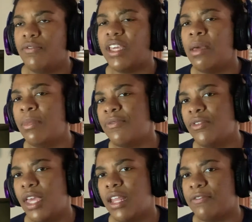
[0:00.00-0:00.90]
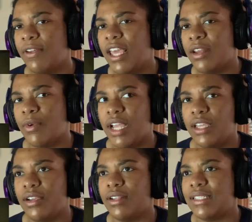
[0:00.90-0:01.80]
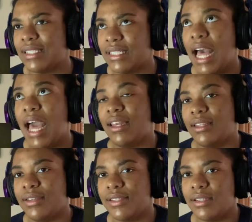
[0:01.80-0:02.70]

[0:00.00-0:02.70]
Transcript: Forgive me if you hear the fan right here. It's hot in here,